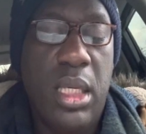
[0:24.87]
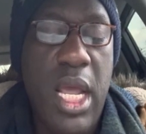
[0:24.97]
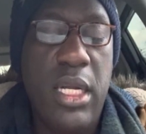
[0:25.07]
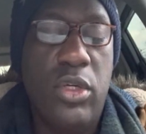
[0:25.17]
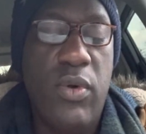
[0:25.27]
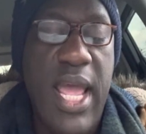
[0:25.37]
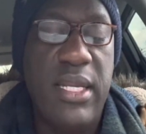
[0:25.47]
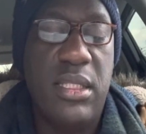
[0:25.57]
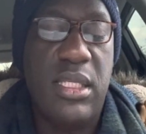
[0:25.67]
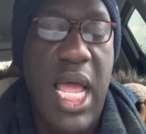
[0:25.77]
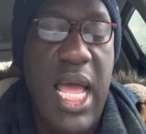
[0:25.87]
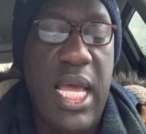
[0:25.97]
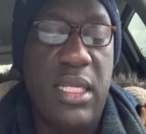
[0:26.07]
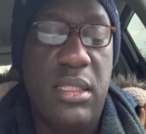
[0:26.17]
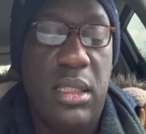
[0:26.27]
and granted
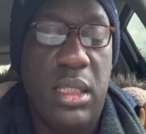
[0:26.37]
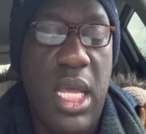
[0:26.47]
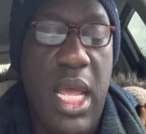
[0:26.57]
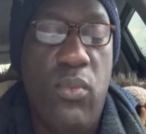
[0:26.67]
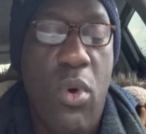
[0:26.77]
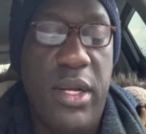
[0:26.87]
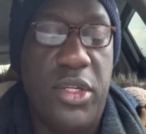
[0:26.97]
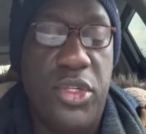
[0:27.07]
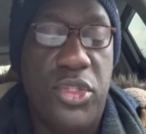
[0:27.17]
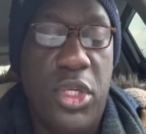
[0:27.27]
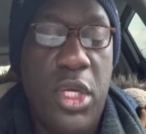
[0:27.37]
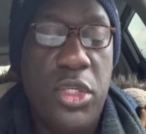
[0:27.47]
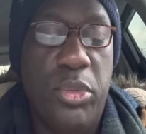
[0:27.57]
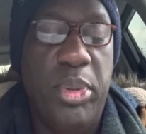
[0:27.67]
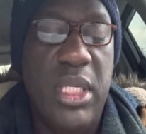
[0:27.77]
signs and wonders
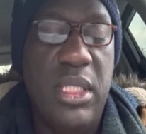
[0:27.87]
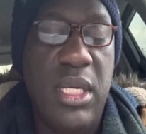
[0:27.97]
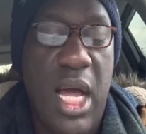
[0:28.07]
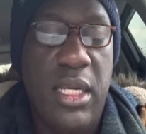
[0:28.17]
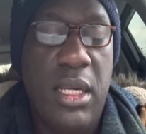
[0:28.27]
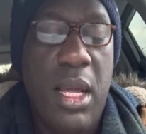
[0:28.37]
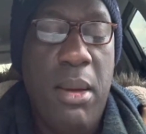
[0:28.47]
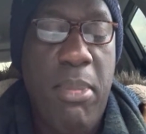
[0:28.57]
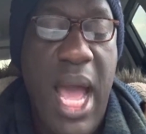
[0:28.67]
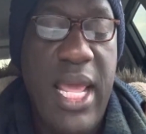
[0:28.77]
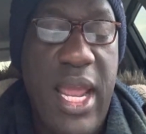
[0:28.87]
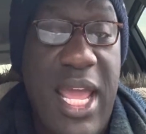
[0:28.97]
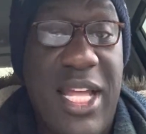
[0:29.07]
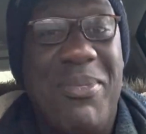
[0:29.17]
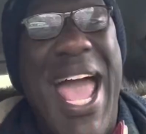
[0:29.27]
to be done by their
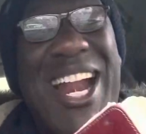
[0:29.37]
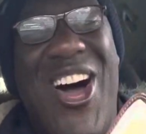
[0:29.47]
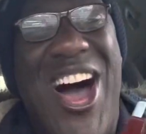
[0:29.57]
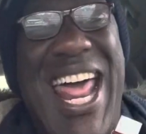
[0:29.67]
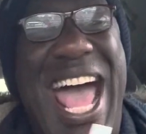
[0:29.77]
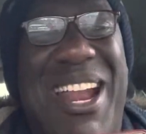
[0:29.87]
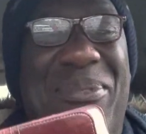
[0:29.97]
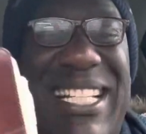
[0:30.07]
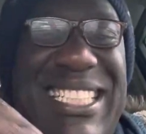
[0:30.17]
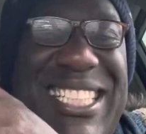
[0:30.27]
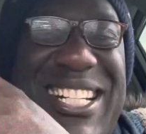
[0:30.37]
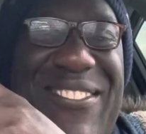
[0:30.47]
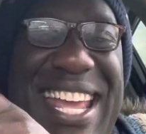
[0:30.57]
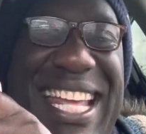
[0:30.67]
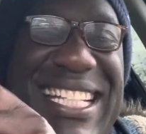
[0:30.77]
hands. May the Lord add a blessing to the
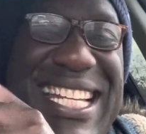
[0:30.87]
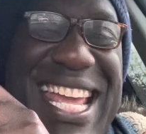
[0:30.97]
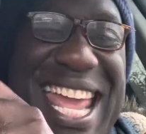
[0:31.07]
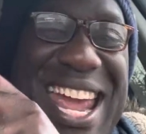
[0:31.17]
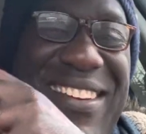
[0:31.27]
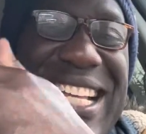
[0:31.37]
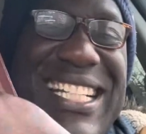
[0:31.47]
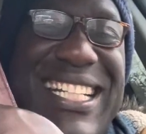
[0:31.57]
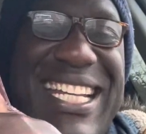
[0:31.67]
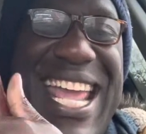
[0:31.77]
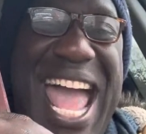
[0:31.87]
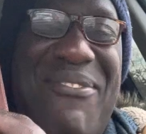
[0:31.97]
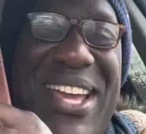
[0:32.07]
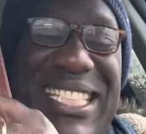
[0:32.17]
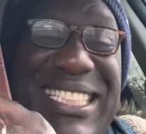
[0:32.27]
reading, to the hearing, to the
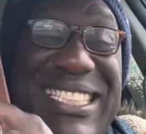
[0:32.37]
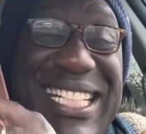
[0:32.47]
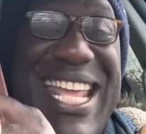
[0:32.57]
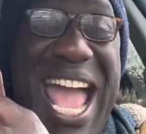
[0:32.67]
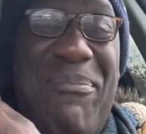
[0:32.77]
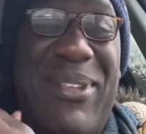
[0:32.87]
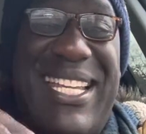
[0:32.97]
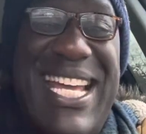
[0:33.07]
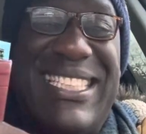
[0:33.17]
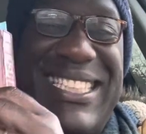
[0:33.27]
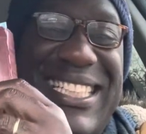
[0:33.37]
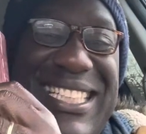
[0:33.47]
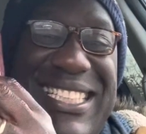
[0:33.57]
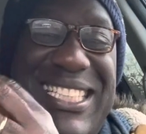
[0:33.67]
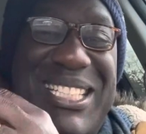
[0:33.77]
admission, to the application, to
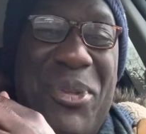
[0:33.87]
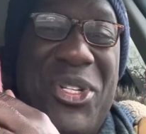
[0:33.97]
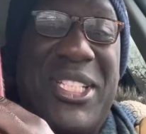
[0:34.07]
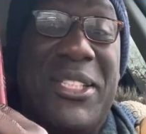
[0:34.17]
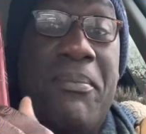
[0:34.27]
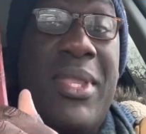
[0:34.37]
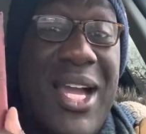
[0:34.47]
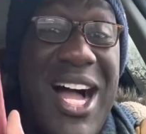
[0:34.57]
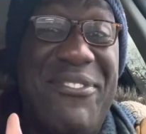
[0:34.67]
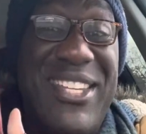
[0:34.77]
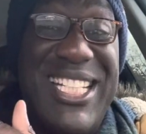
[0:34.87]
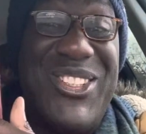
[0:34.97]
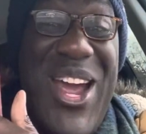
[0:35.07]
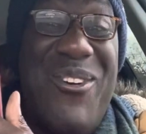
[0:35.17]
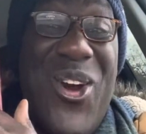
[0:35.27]
the distribution of this
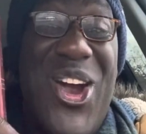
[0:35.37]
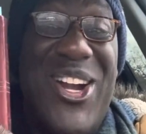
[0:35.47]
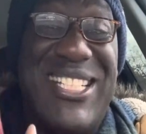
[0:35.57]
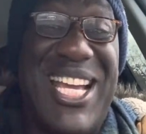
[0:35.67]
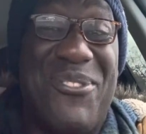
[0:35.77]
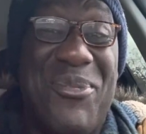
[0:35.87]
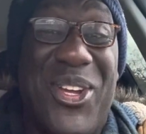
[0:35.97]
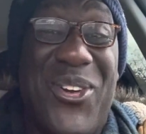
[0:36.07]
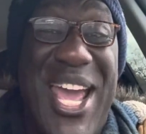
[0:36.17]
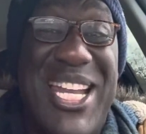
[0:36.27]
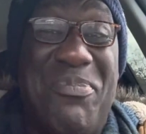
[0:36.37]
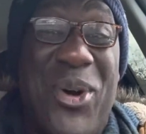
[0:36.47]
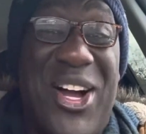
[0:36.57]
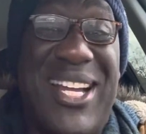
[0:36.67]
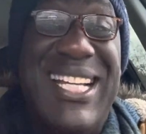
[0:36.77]
great word taken from the greatest
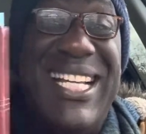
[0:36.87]
book